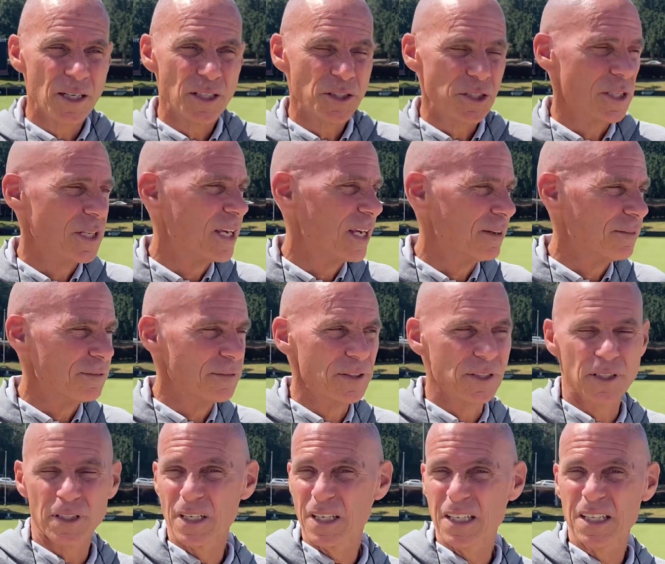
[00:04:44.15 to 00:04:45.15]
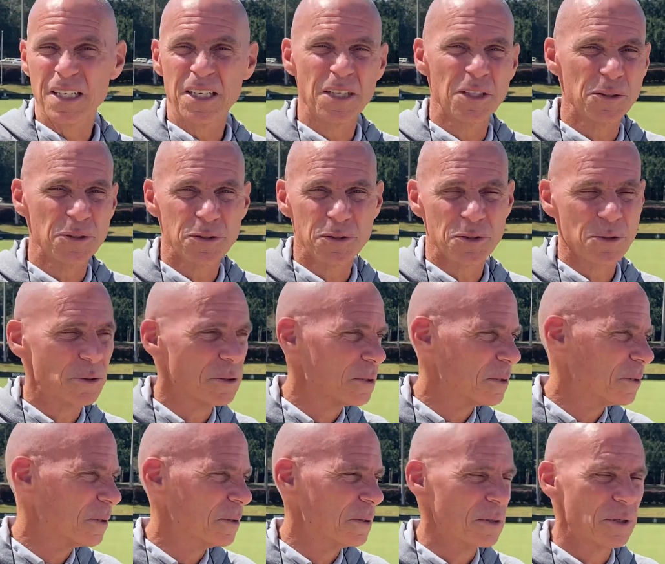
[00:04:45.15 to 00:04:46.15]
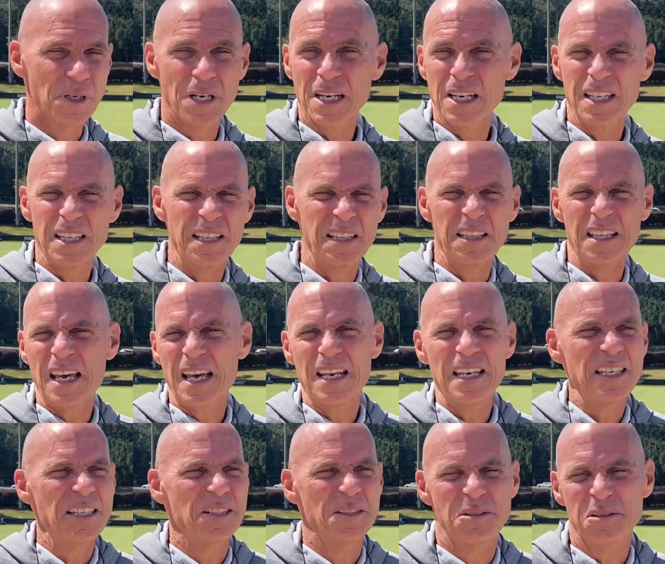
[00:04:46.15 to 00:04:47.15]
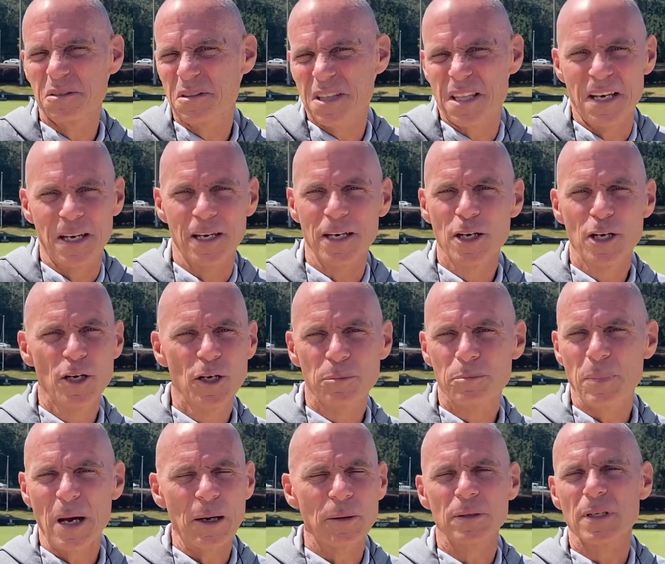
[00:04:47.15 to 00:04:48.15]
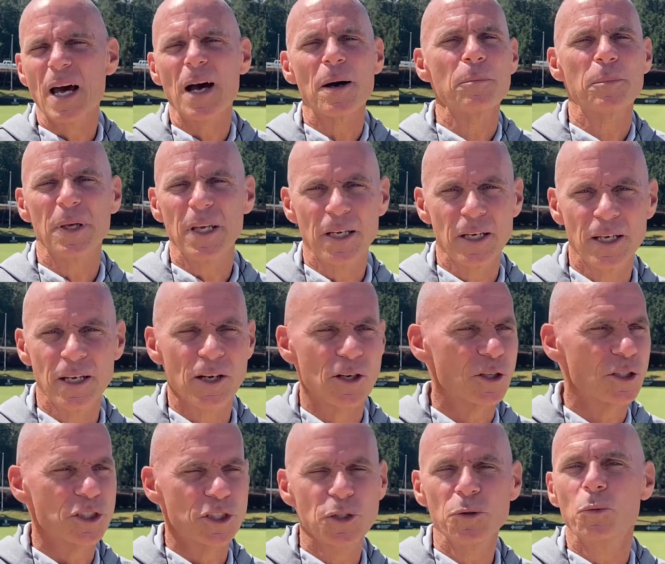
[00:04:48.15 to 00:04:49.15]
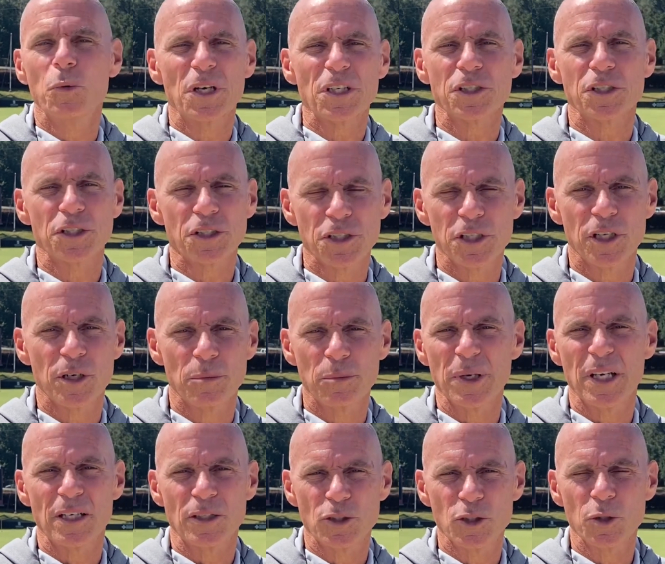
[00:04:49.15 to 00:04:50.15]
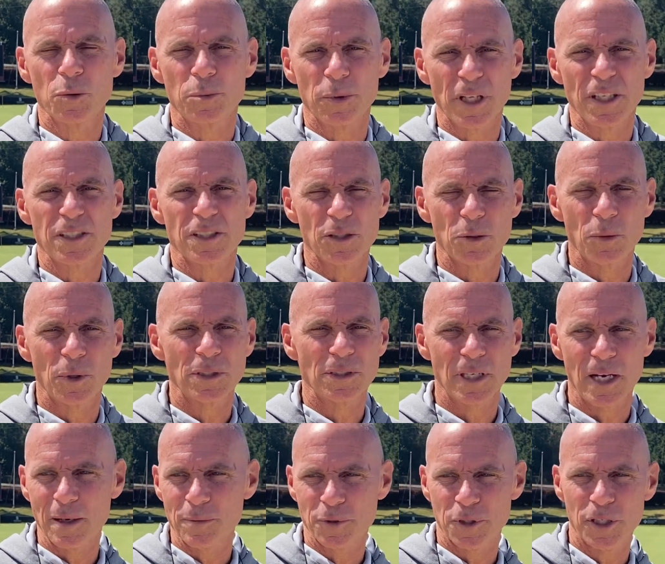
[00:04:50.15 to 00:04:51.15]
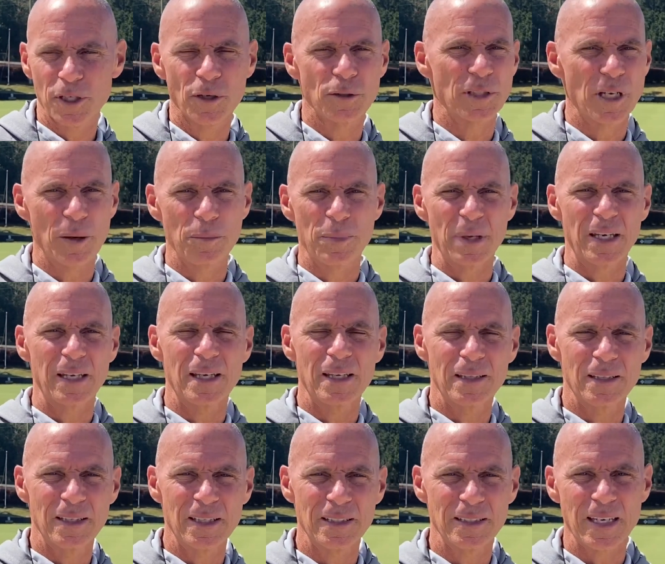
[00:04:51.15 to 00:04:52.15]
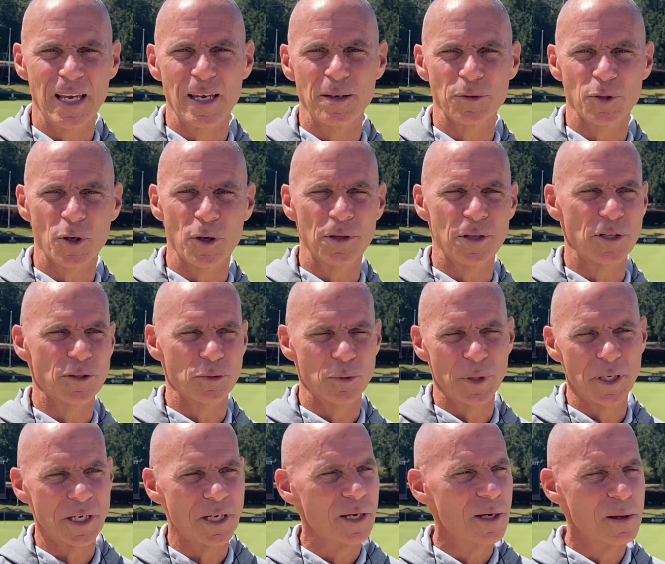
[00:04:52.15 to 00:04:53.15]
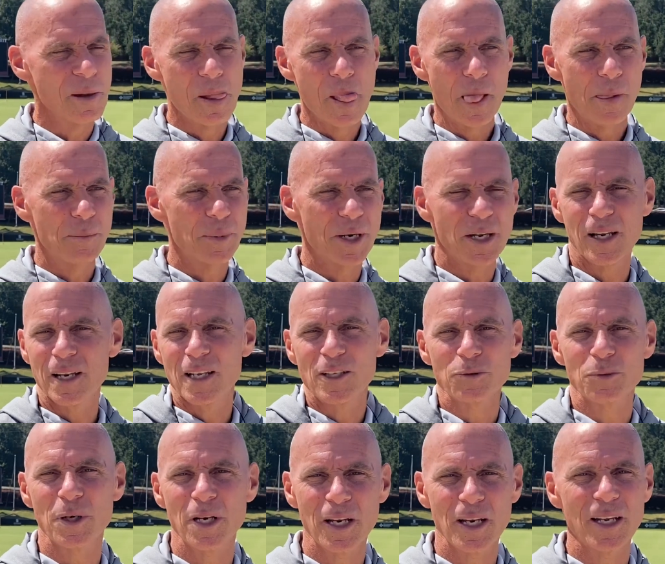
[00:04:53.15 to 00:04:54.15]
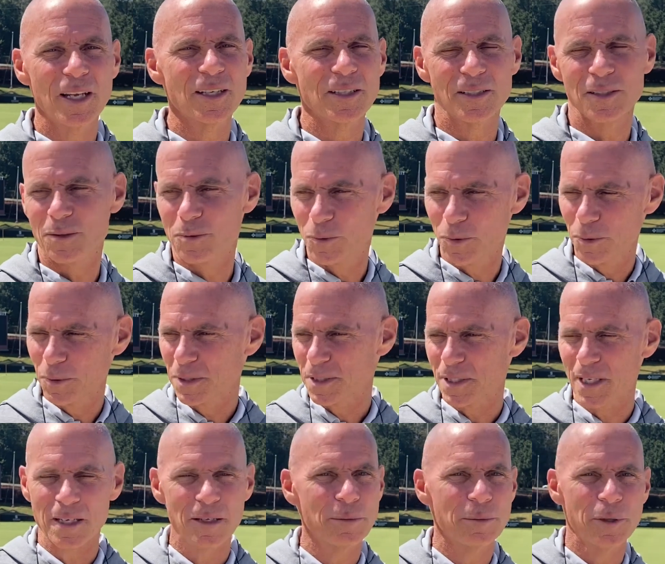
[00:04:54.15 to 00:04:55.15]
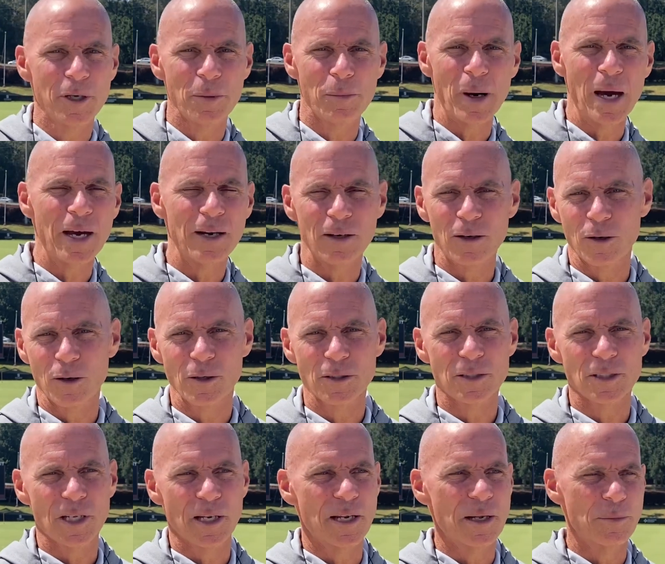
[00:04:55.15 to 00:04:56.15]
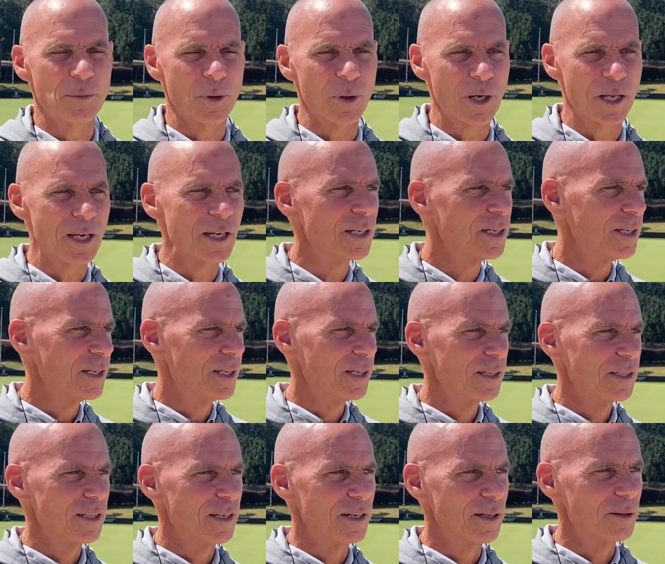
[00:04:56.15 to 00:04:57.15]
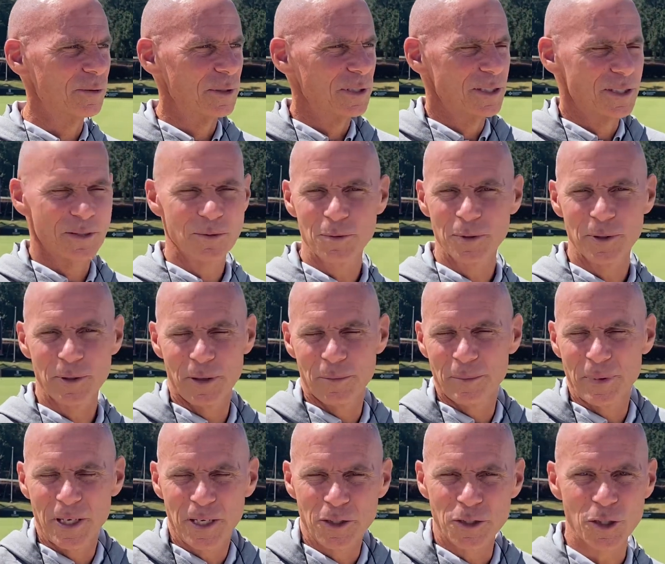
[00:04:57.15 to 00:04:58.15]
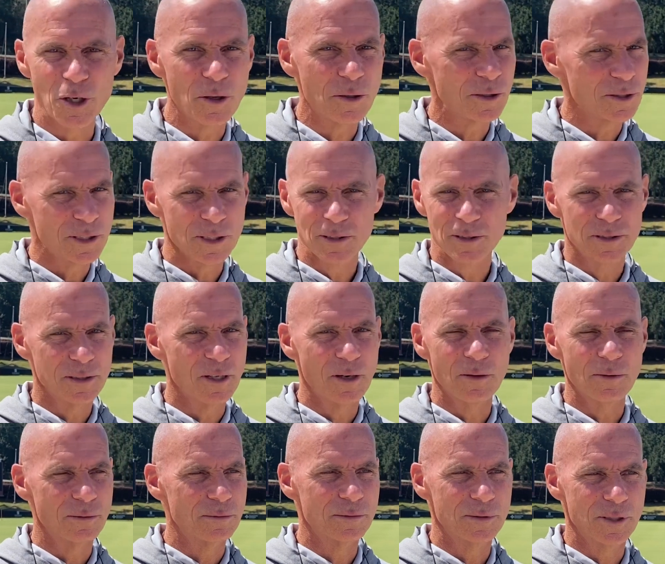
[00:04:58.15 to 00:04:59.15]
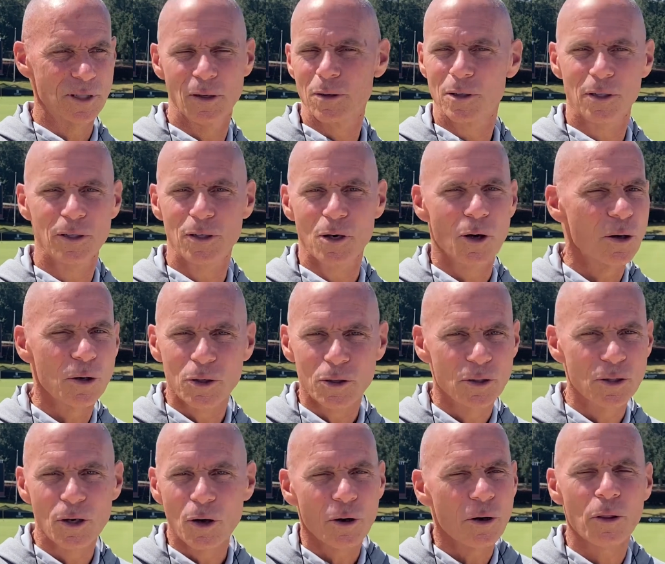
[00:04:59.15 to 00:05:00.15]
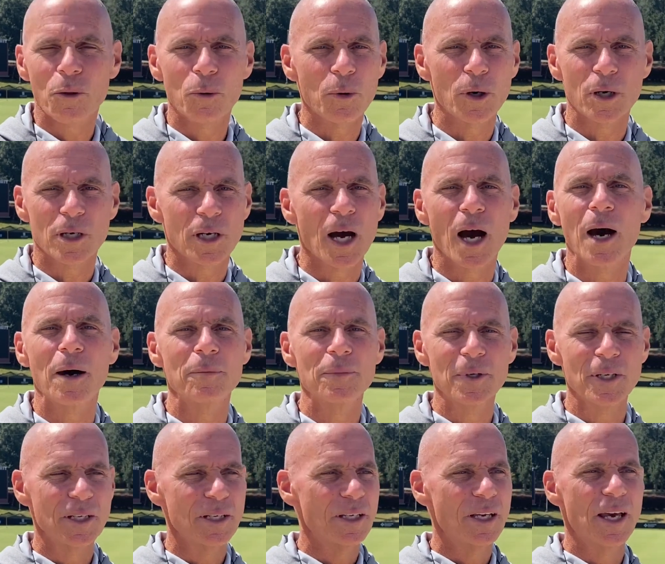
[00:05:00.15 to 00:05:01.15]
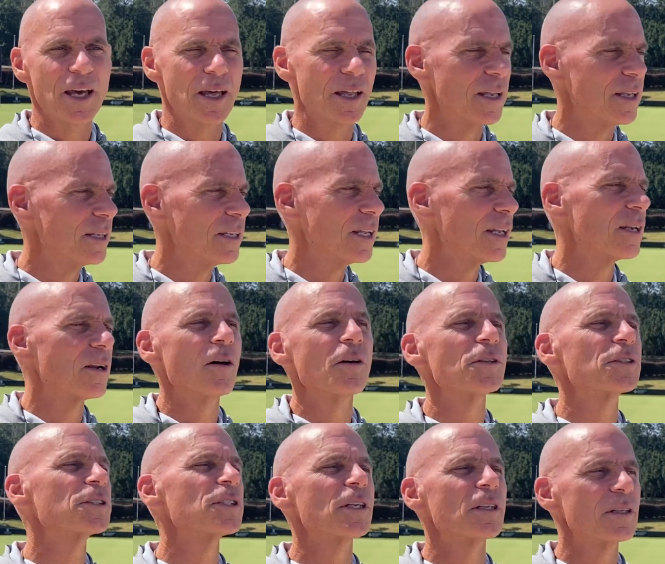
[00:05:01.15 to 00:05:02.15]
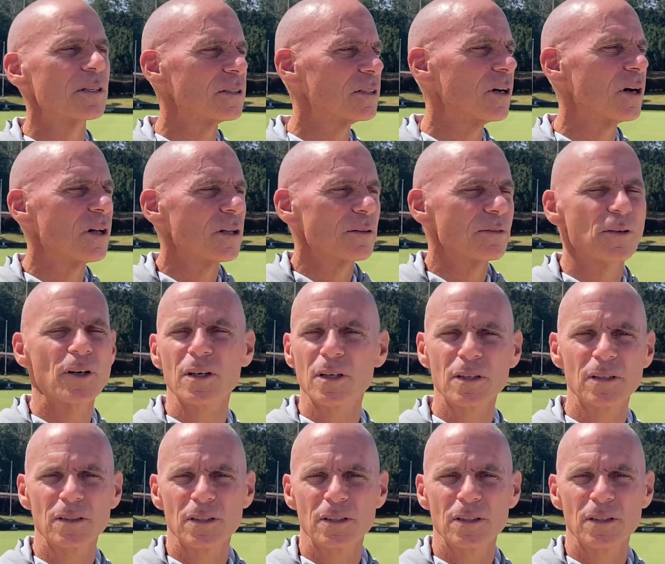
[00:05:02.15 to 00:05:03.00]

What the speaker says: She can't feel any guilt or anything about not being here. She wishes she could be in 2 places at one time. She knows how big these games are this week, but it is what it is. And when we said goodbye to her on Sunday morning, I made a joke, said go to the World Cup, and then all of a sudden all of our